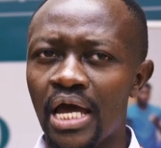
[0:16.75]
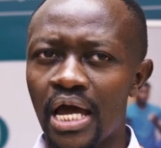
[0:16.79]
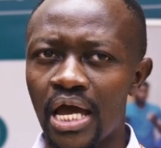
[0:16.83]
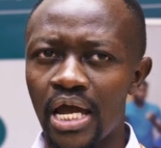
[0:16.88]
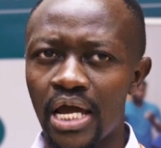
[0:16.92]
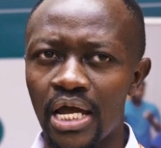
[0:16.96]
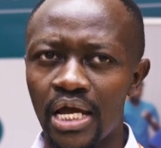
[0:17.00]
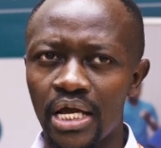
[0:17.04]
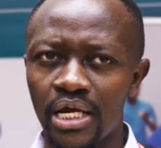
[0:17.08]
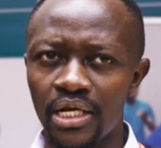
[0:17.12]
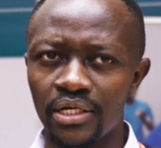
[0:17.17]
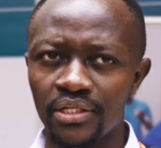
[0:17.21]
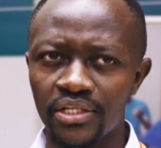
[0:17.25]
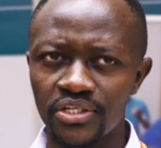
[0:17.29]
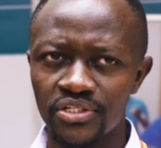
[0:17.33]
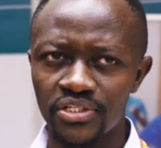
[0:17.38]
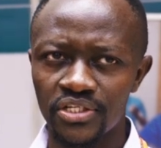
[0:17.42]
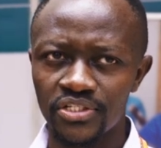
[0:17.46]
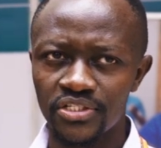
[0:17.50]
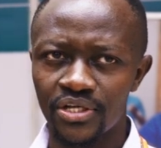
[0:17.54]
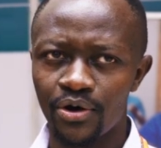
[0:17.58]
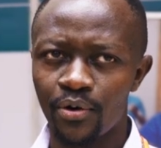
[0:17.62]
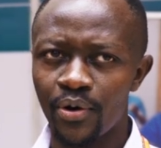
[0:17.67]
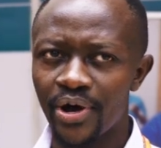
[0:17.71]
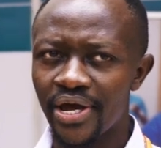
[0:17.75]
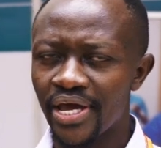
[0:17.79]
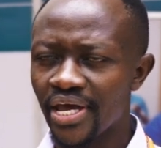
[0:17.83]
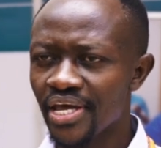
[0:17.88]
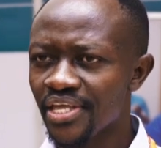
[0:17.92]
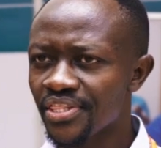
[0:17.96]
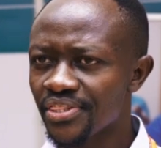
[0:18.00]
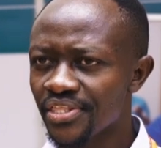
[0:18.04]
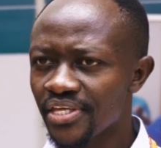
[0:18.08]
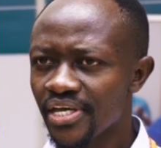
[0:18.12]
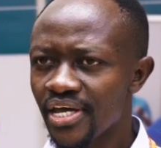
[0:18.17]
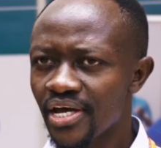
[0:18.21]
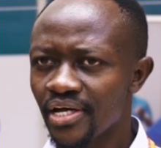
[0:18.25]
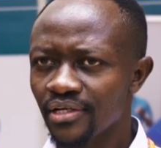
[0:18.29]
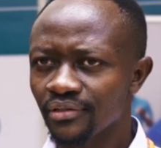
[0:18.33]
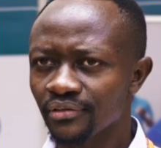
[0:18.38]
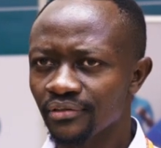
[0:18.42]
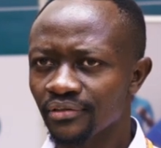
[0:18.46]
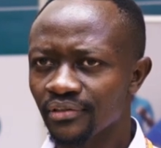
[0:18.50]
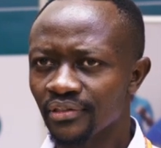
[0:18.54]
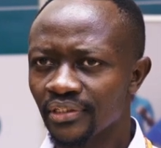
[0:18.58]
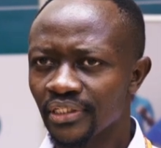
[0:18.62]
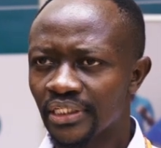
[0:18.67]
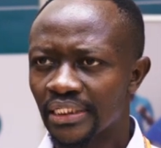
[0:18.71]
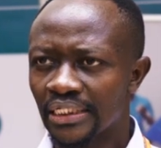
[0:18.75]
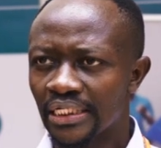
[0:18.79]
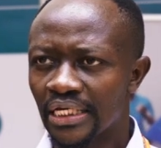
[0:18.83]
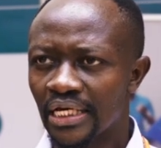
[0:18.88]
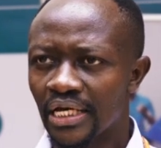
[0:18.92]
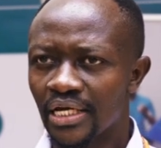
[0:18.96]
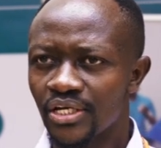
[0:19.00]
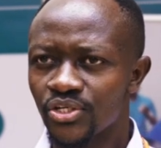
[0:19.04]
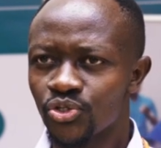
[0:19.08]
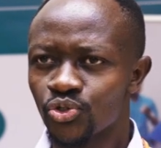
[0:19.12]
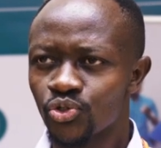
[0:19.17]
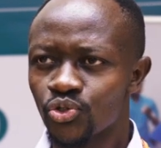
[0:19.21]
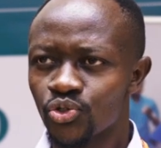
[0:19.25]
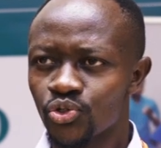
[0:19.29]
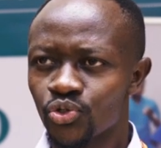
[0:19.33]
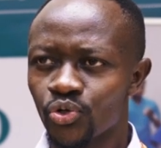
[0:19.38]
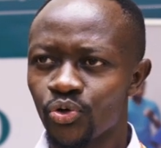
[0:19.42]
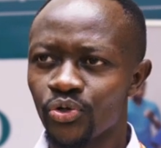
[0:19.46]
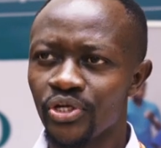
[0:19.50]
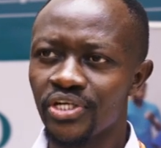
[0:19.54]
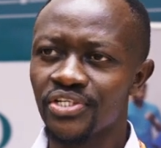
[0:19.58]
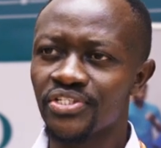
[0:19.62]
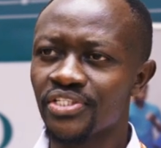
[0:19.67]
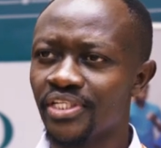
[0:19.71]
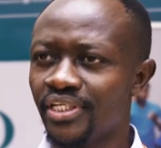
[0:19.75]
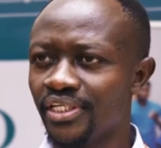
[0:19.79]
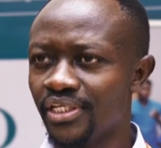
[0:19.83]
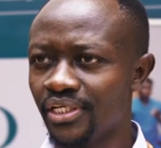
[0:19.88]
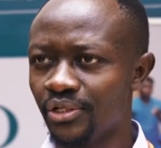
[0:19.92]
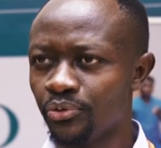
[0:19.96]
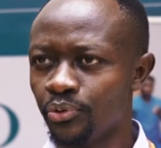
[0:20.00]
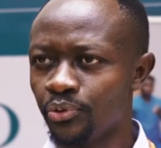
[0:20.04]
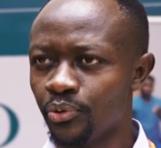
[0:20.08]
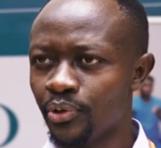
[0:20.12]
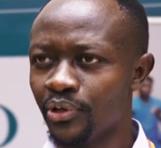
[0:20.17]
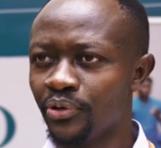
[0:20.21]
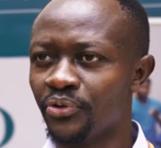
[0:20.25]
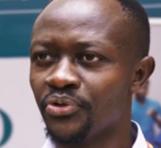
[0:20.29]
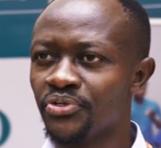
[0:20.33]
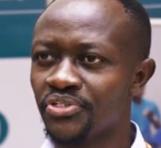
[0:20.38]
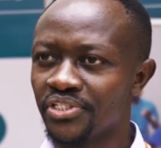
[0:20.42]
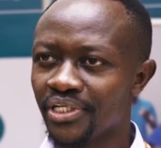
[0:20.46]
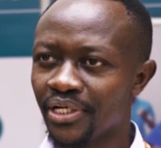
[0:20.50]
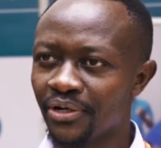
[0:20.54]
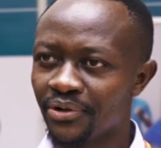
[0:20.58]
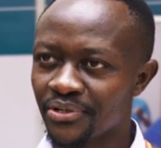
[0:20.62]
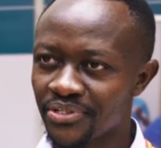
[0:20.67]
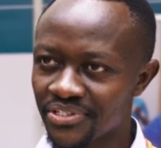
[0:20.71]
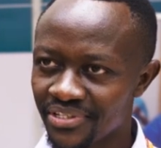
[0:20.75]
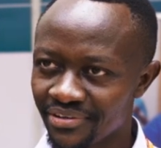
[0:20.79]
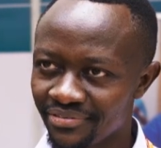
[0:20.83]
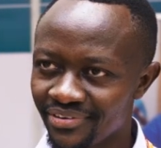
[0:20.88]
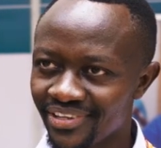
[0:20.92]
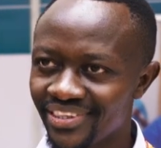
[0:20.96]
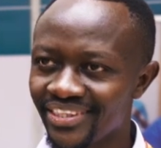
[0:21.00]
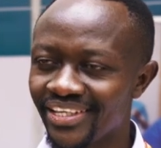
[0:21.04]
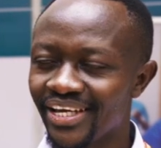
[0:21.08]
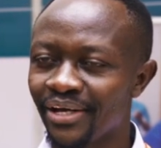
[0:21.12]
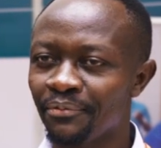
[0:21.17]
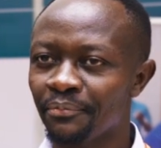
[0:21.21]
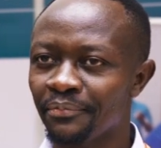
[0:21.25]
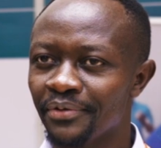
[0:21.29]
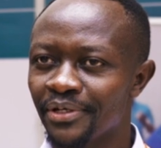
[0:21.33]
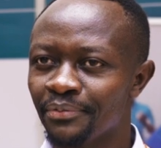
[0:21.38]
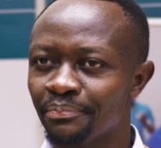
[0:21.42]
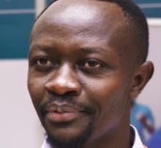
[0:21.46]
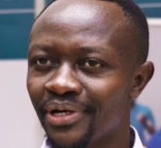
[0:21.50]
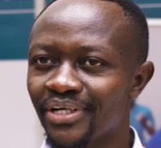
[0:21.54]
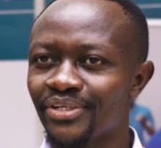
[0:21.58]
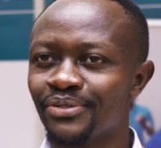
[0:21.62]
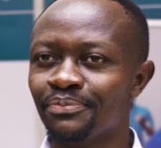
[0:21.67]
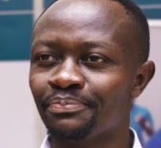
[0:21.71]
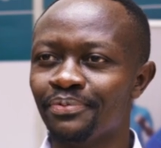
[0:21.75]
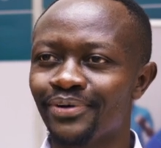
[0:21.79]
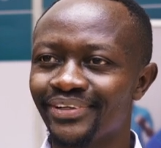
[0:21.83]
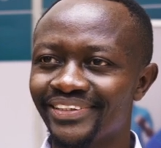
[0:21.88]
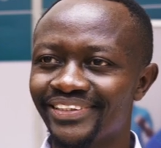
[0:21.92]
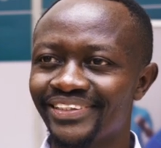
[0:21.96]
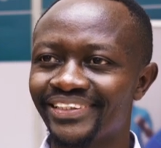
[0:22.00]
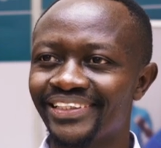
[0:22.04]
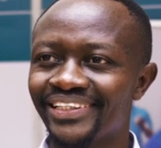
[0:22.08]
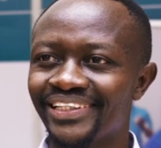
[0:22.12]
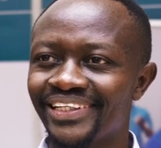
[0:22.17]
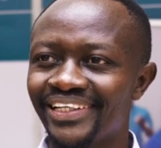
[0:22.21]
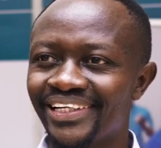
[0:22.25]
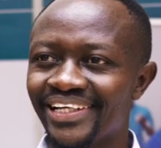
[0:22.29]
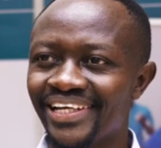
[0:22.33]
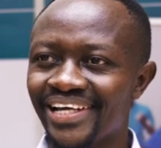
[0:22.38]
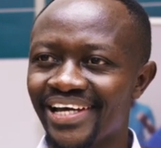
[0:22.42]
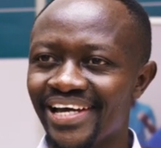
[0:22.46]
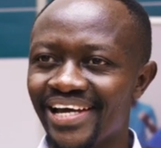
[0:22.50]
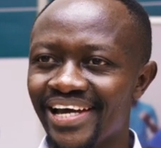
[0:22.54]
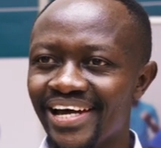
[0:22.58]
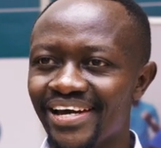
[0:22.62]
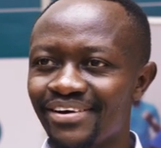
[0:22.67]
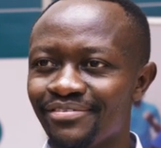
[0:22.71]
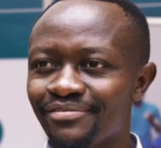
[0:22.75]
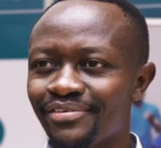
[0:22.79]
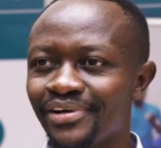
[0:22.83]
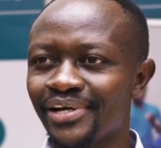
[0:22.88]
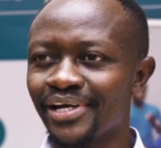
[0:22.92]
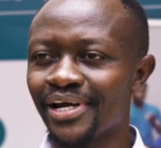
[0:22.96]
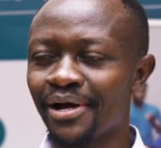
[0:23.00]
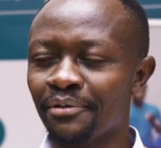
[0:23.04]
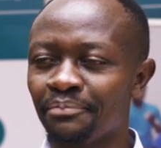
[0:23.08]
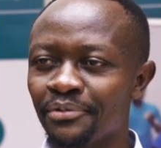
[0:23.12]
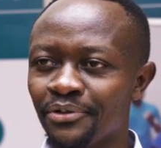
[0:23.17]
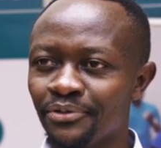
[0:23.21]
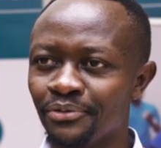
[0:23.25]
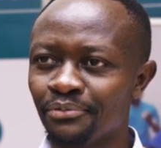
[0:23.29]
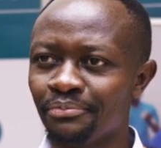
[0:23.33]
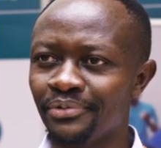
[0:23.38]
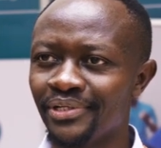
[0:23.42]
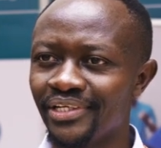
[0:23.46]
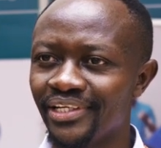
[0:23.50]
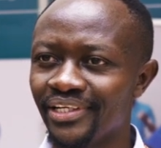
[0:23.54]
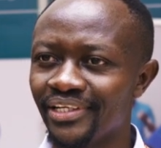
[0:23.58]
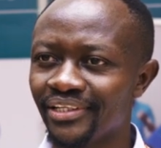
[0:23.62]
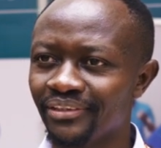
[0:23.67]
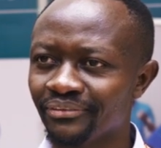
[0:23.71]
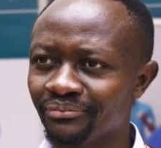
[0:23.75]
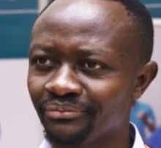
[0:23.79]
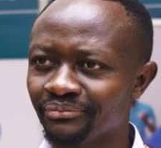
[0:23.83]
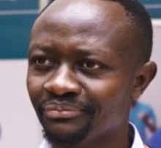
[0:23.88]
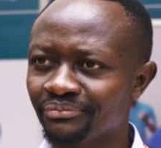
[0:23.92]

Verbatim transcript: And this is our eighth year. As you saw yesterday, we were launching our seventh year impact report and very happy to be here.